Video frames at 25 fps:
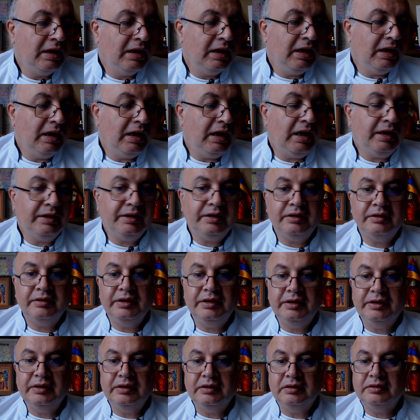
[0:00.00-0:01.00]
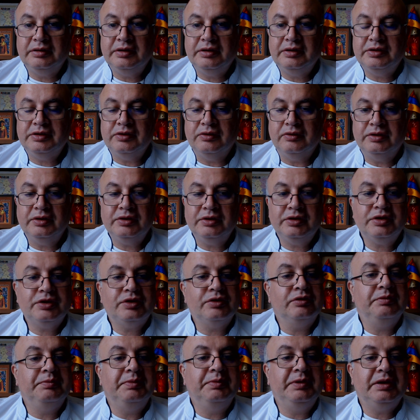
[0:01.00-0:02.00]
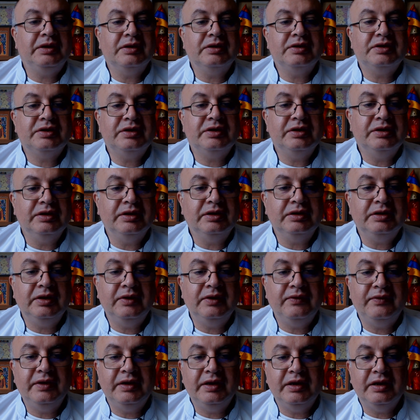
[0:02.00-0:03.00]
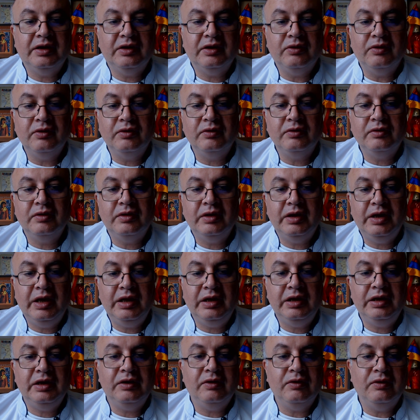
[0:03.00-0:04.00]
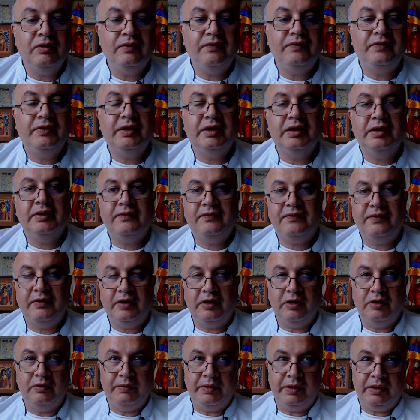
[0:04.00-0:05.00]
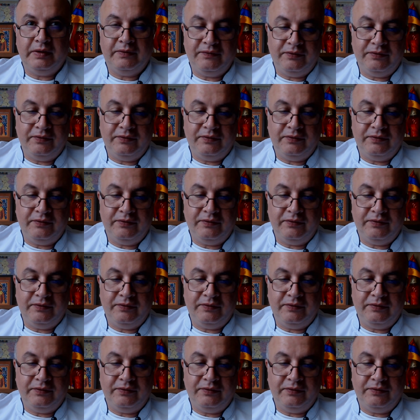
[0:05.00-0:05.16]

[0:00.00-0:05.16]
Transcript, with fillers: Other renal disorders should be considered if they are on any of the following.